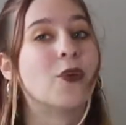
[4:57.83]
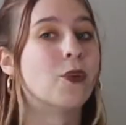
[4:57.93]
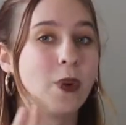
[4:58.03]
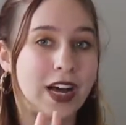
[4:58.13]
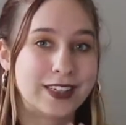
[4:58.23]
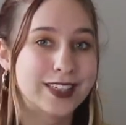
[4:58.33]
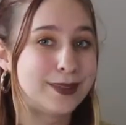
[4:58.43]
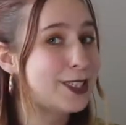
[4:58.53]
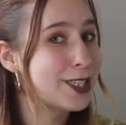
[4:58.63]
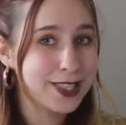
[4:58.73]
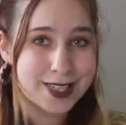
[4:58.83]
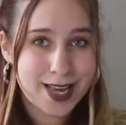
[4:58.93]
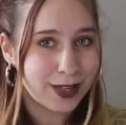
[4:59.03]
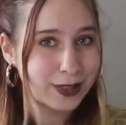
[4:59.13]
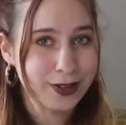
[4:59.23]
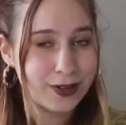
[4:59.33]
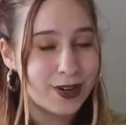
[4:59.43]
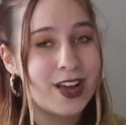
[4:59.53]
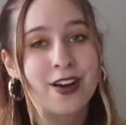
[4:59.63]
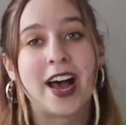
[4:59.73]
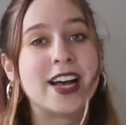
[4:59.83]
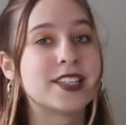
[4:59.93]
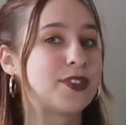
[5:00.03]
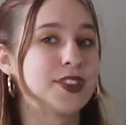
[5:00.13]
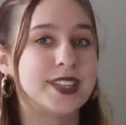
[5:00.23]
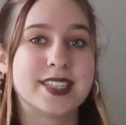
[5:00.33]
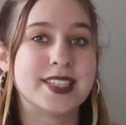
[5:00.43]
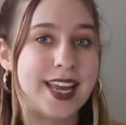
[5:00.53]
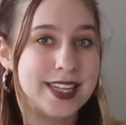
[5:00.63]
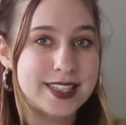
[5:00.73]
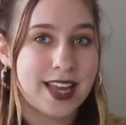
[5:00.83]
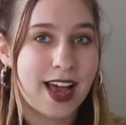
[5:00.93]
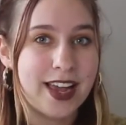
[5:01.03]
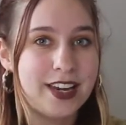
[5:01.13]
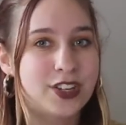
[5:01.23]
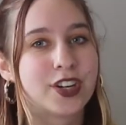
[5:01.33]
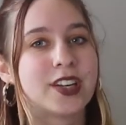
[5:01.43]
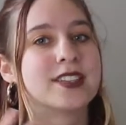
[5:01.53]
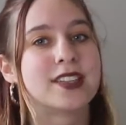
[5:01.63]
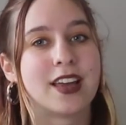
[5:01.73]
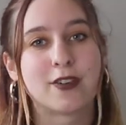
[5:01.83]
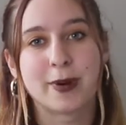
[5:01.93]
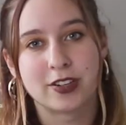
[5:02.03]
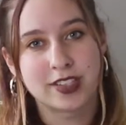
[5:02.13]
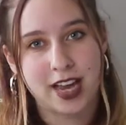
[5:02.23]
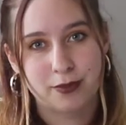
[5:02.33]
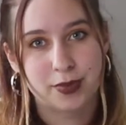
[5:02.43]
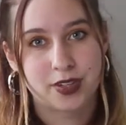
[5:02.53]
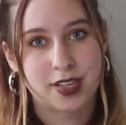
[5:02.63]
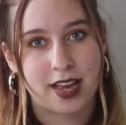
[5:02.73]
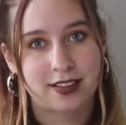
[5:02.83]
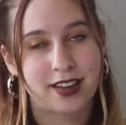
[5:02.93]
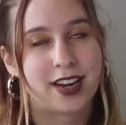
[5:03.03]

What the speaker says: Well, let me just tell you, As for the state side, you're gonna save about 10%.